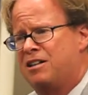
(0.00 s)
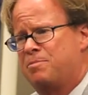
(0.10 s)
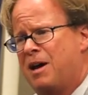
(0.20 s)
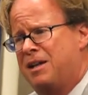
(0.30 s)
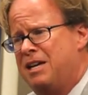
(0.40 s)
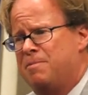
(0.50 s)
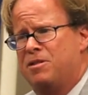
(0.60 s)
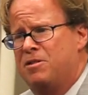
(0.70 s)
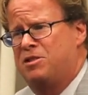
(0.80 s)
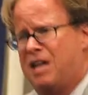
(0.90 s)
by
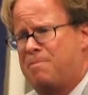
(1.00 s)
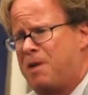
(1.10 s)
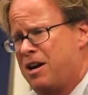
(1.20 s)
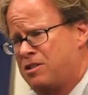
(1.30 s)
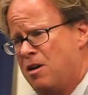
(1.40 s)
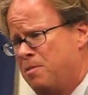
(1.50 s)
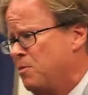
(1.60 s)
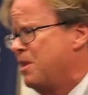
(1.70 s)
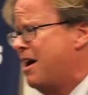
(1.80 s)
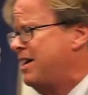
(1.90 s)
keeping those state parks
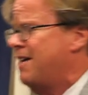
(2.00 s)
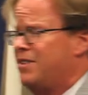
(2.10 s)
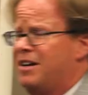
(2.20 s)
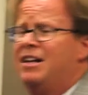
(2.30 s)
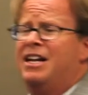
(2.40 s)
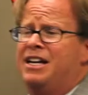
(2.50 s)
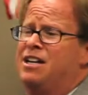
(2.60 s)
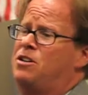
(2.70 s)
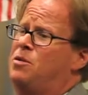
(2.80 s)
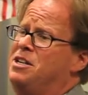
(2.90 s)
open without having to
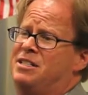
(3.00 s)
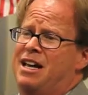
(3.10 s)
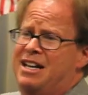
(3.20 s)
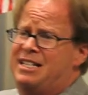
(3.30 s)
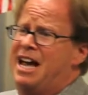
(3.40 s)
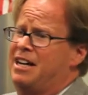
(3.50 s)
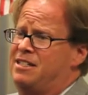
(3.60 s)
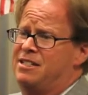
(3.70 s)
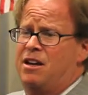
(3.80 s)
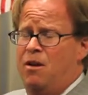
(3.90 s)
increase
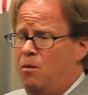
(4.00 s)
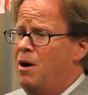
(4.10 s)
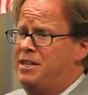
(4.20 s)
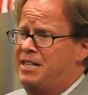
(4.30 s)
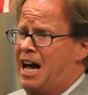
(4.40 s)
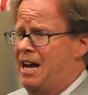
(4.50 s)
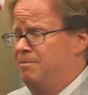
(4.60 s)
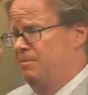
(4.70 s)
taxes one dime.